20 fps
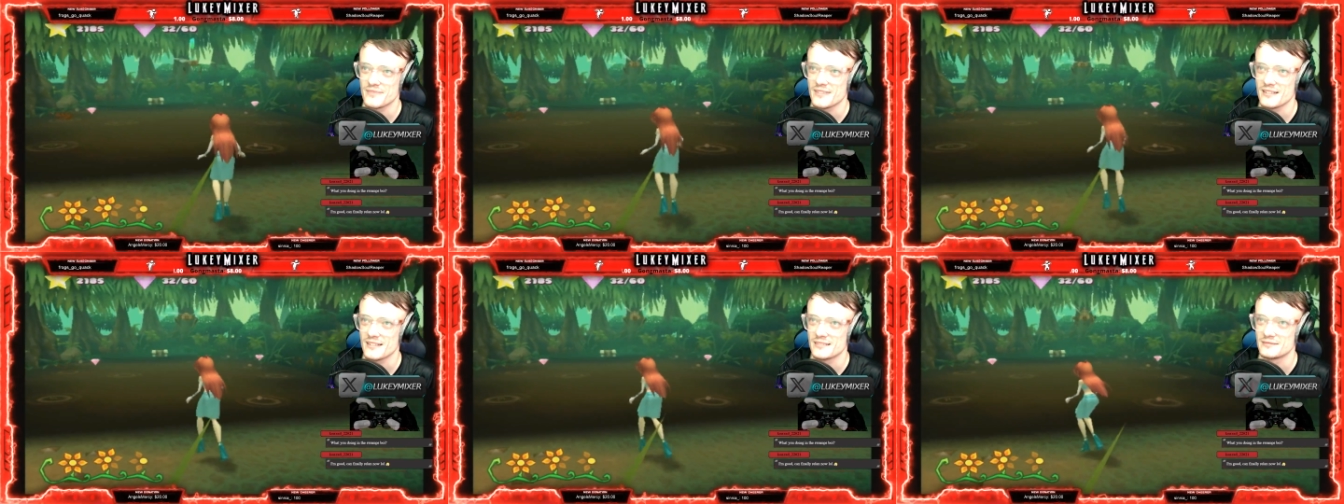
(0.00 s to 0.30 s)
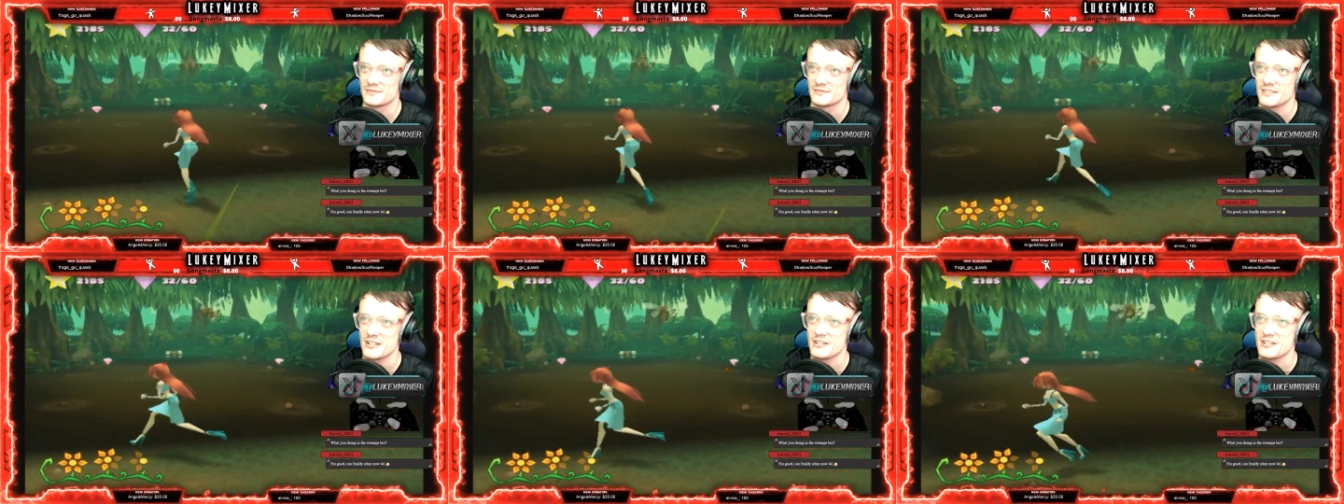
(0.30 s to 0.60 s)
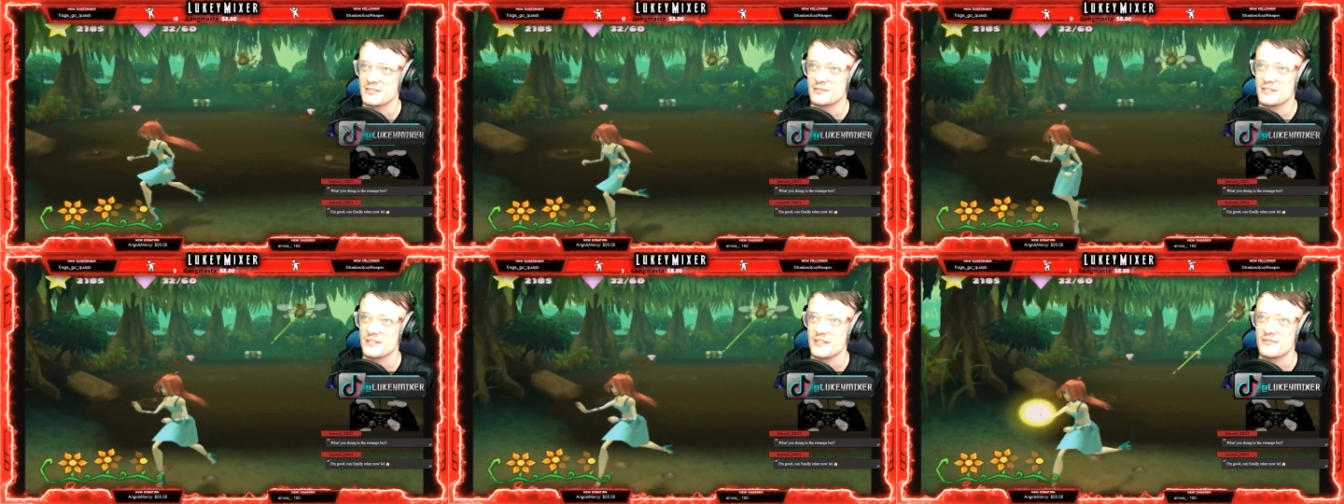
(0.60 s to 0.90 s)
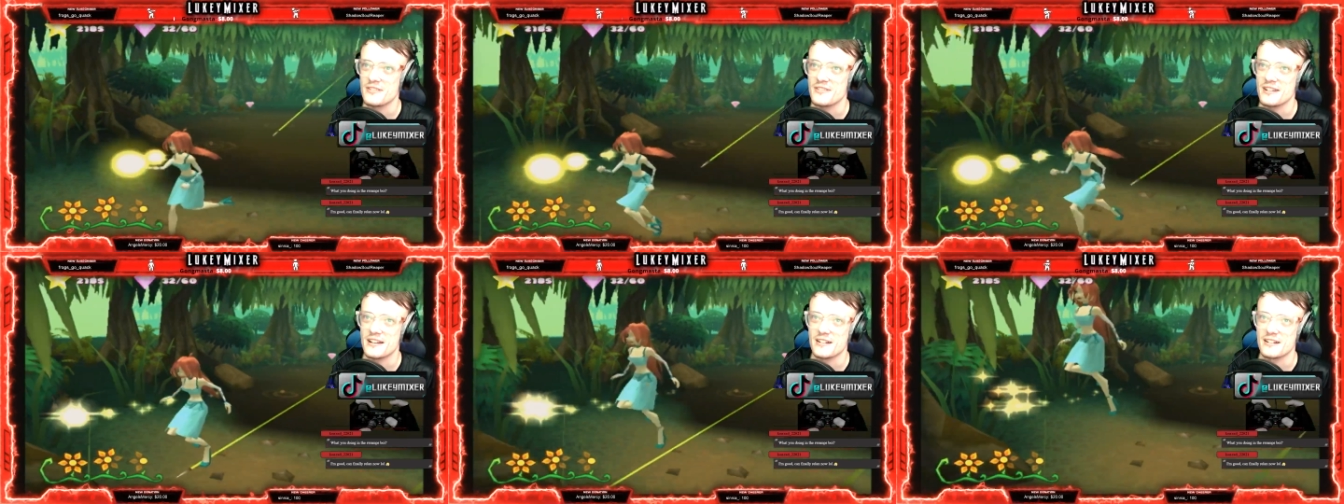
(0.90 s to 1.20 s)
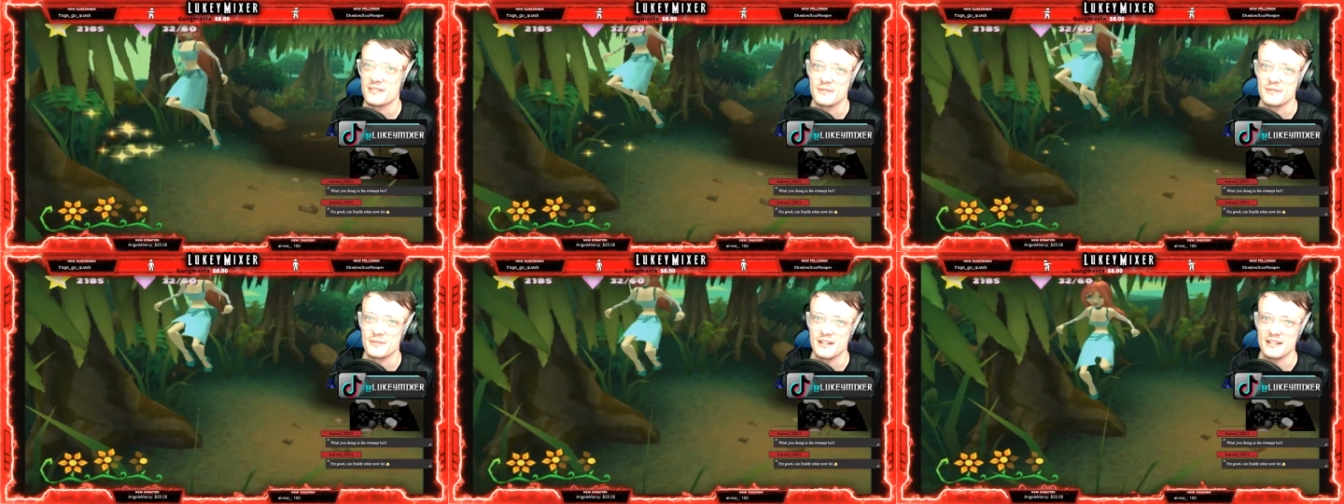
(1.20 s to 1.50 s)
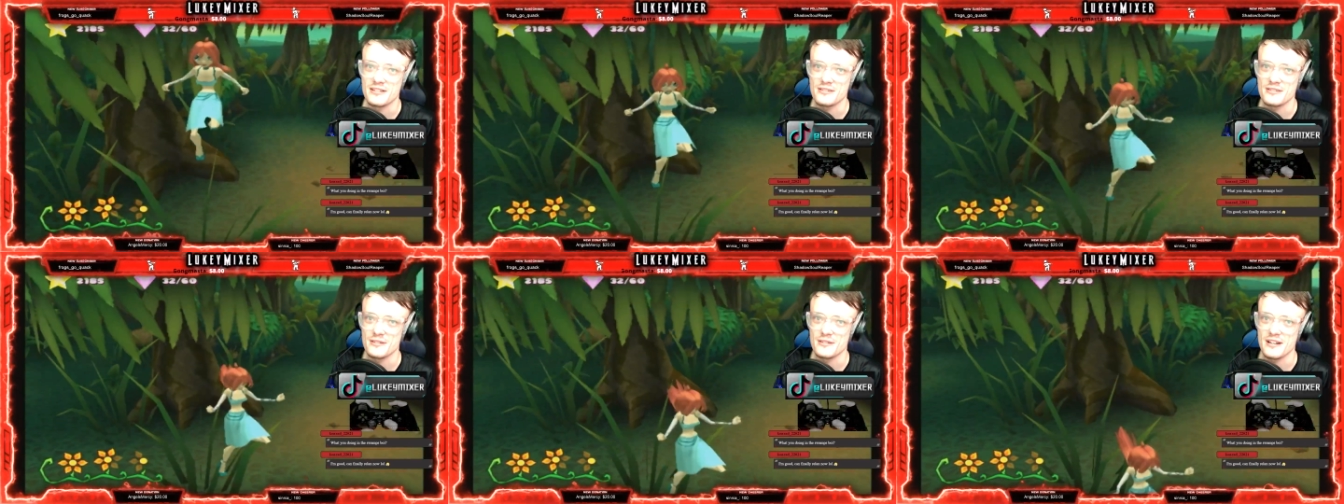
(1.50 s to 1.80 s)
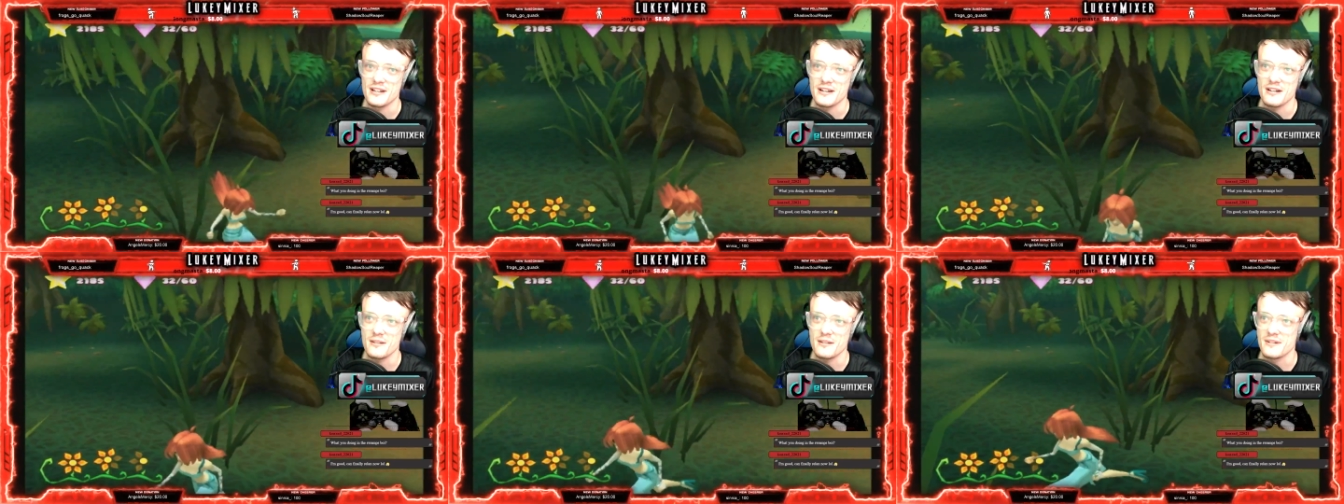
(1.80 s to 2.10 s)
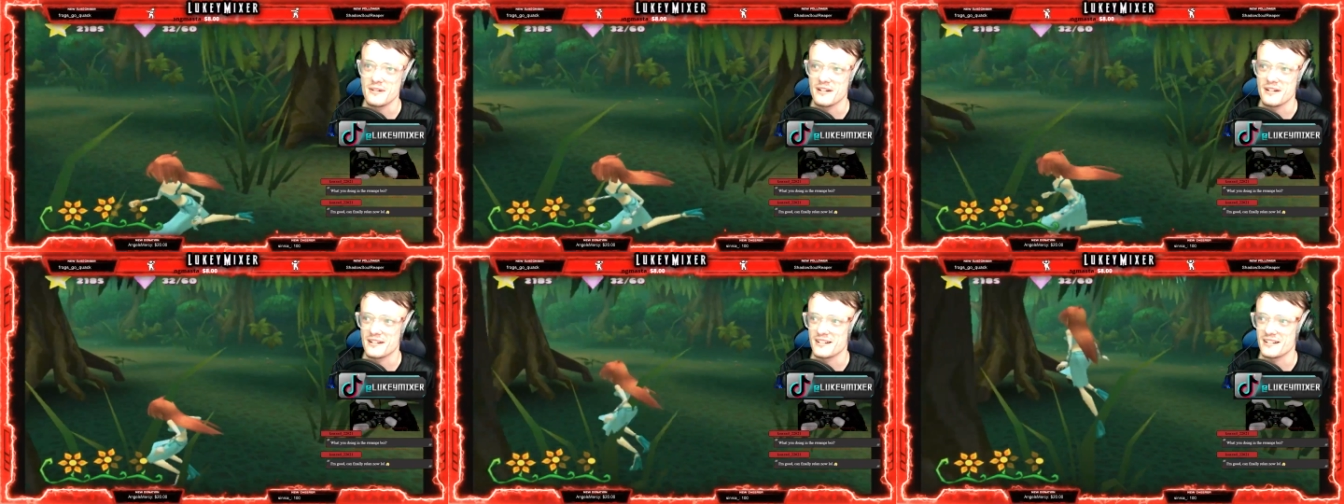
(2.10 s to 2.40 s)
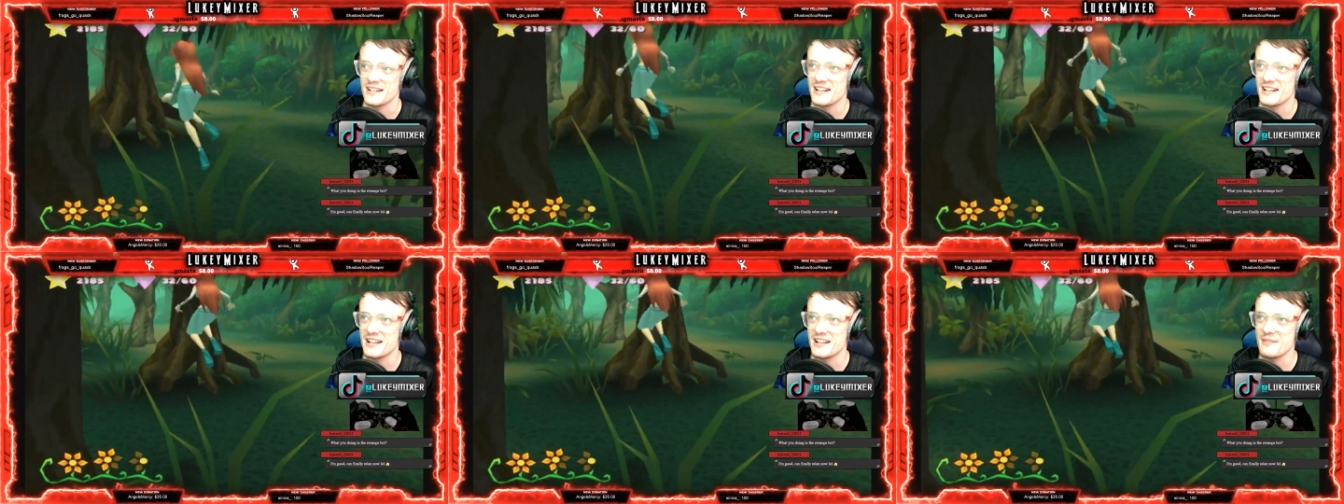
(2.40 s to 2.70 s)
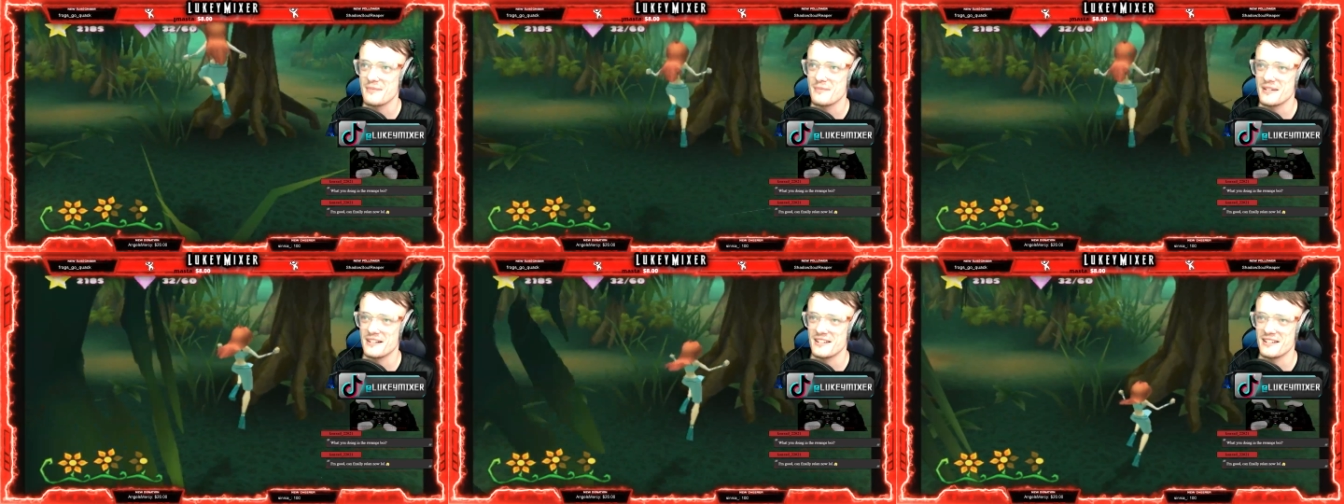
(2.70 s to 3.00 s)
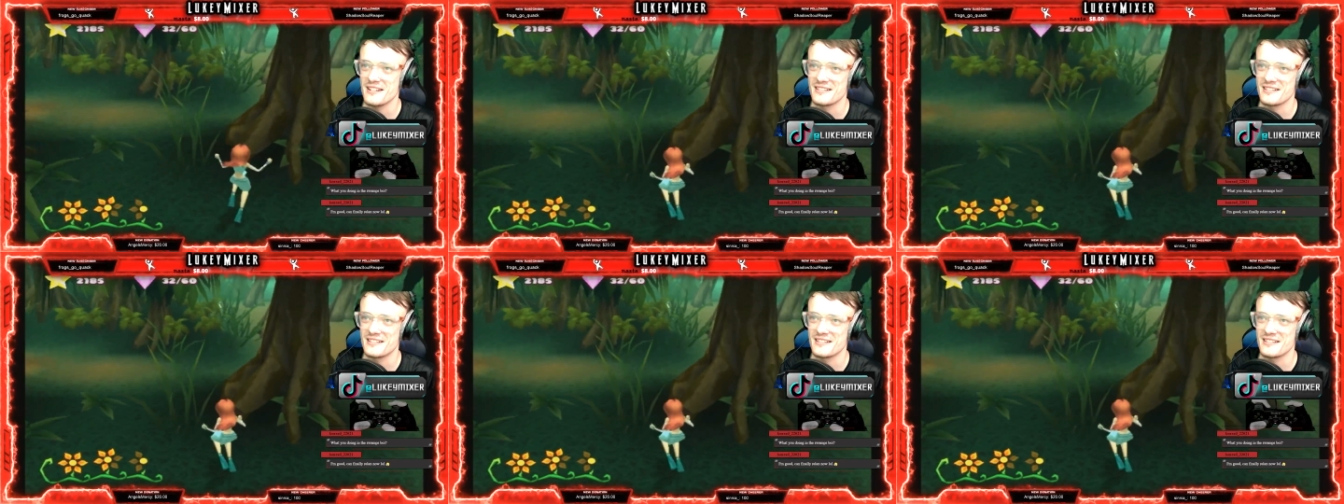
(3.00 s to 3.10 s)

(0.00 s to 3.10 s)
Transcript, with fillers: Did you sort that thing out? What you had to sort out? Oh my god! Can you leave me alone?